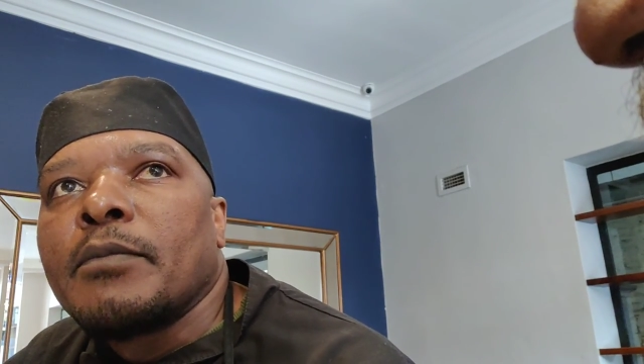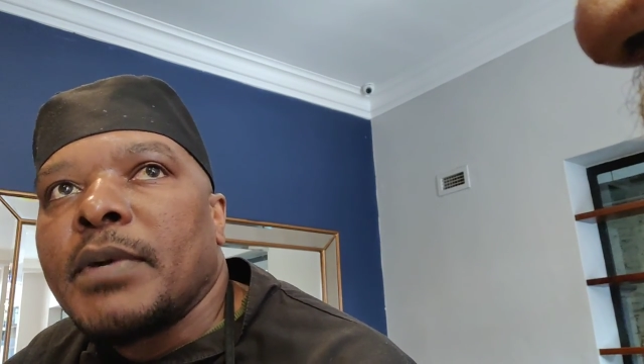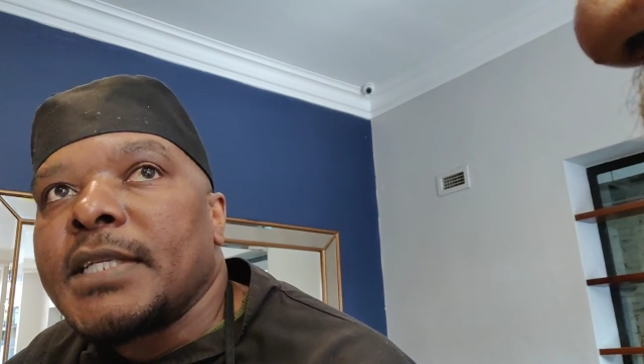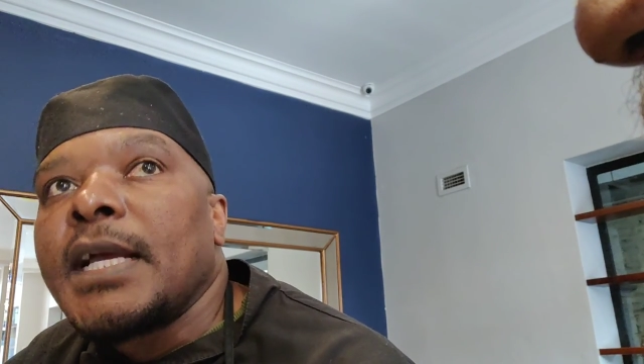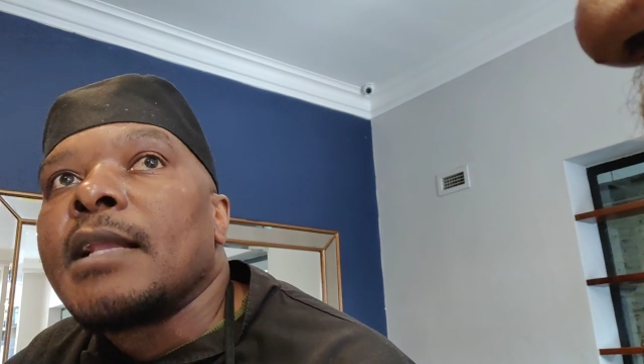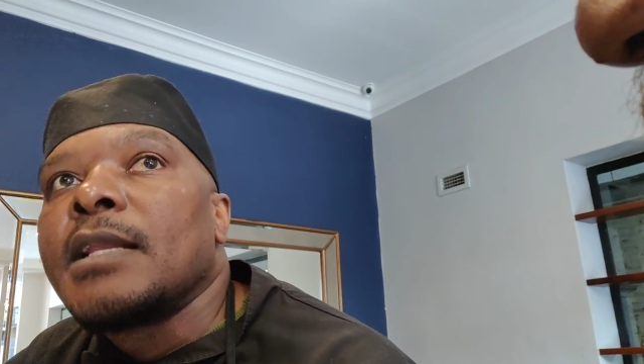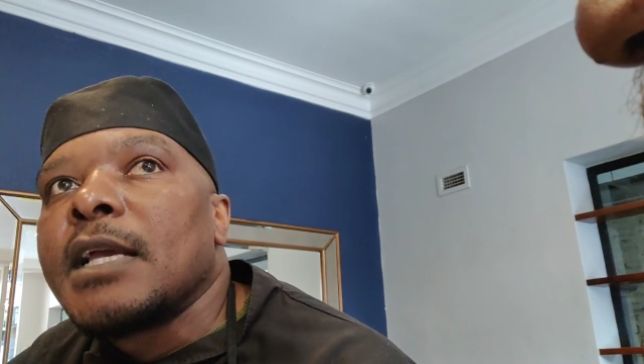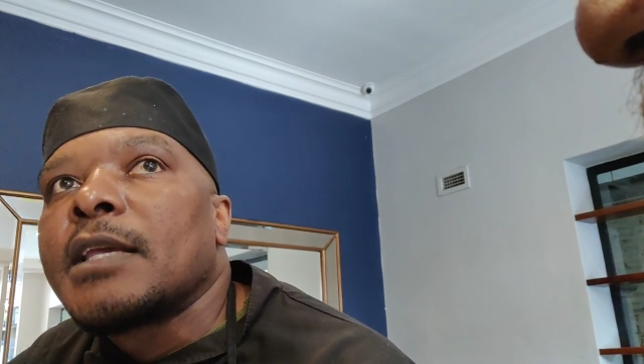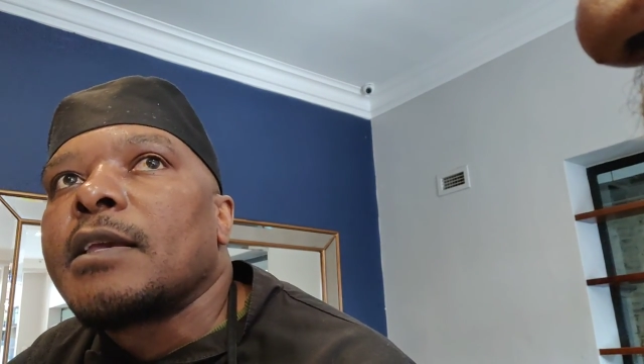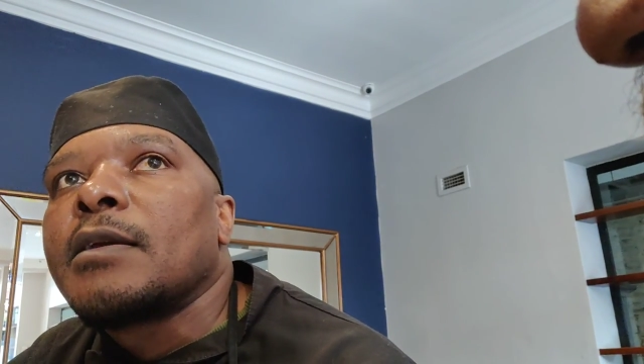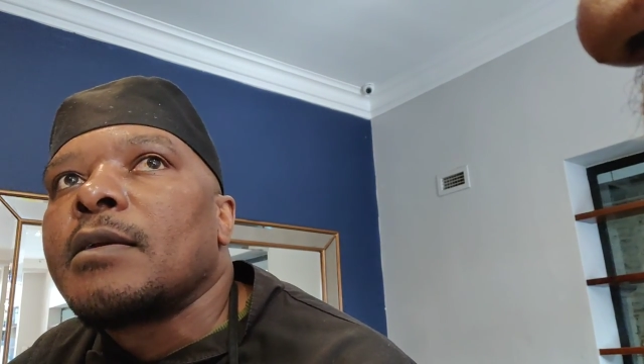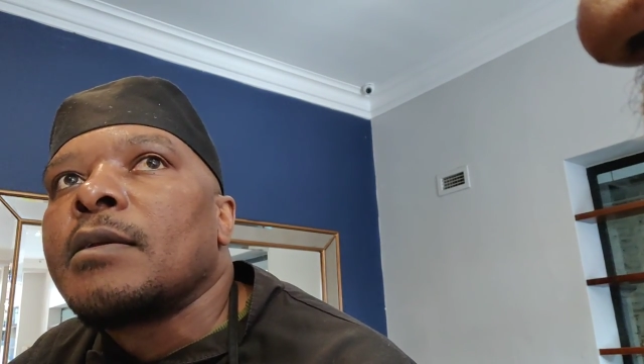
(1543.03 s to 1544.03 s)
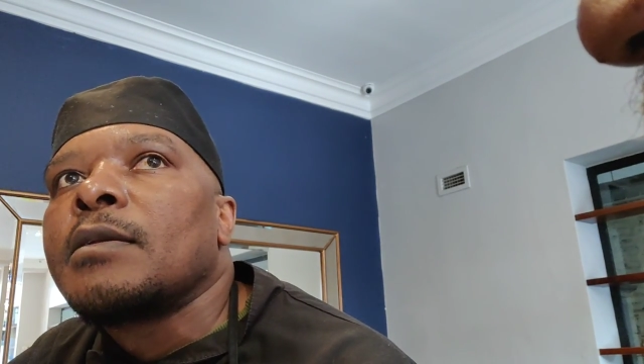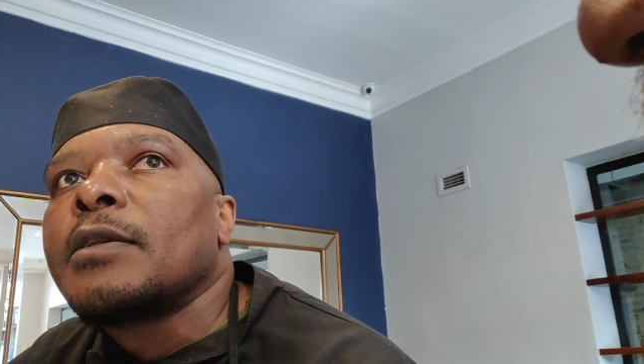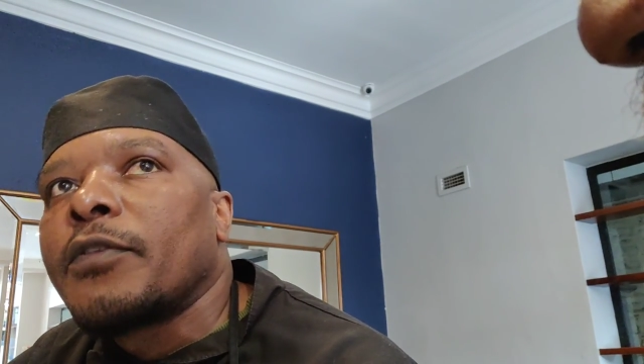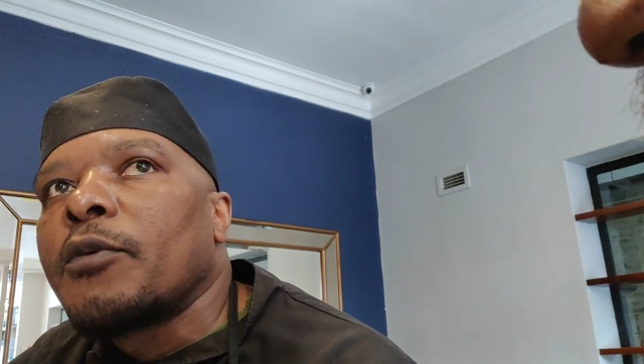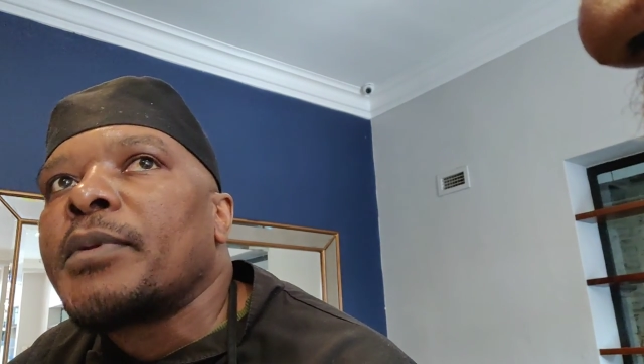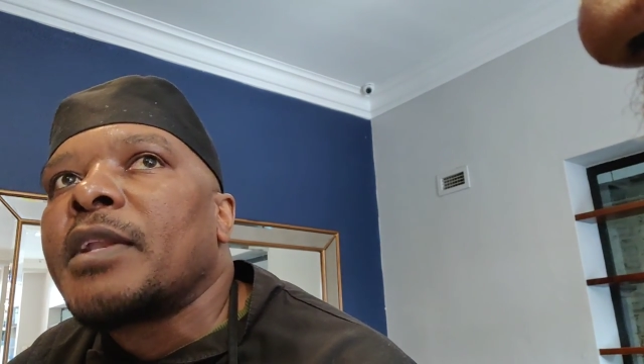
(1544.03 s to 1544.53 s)
But I like mm,
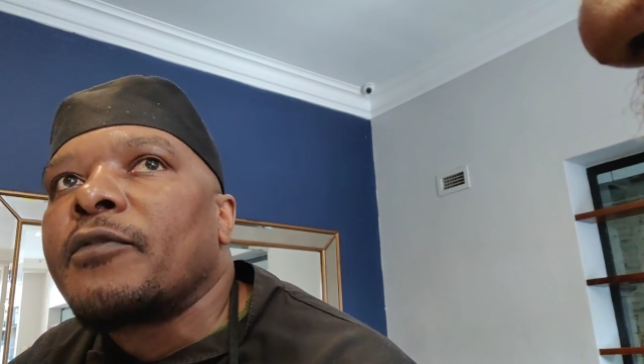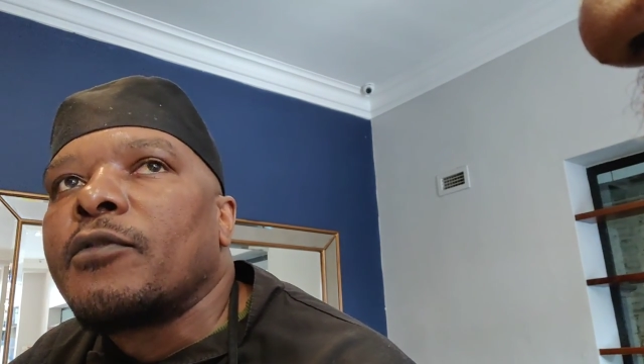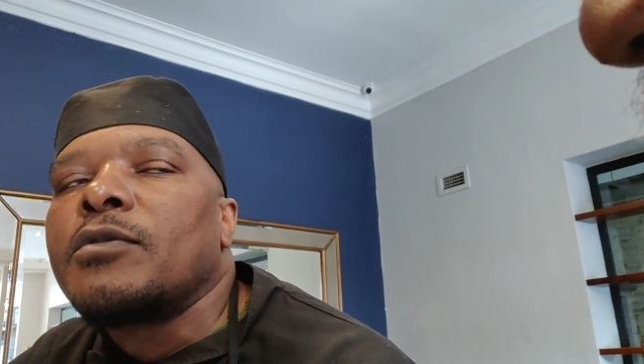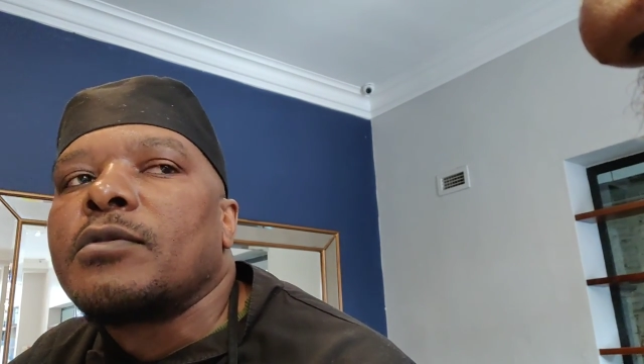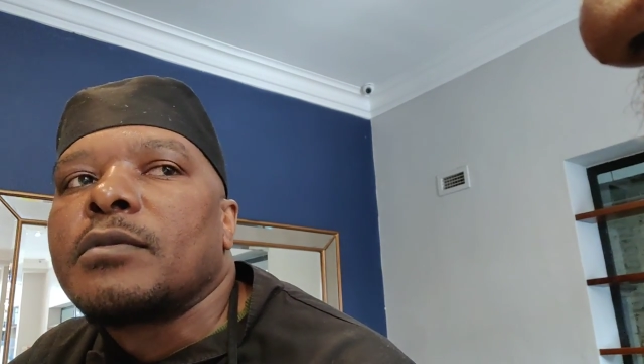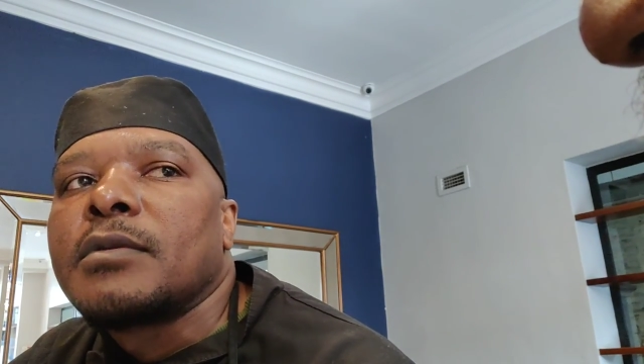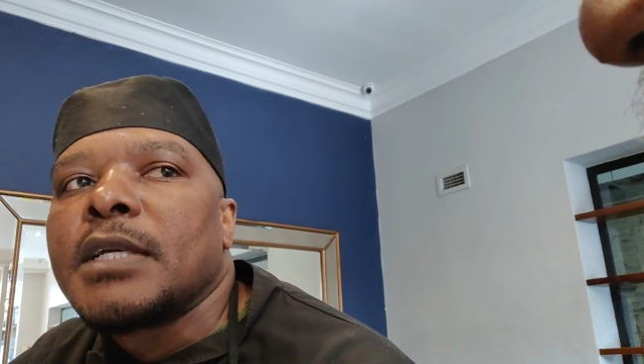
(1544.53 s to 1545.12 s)
Ethiopian food.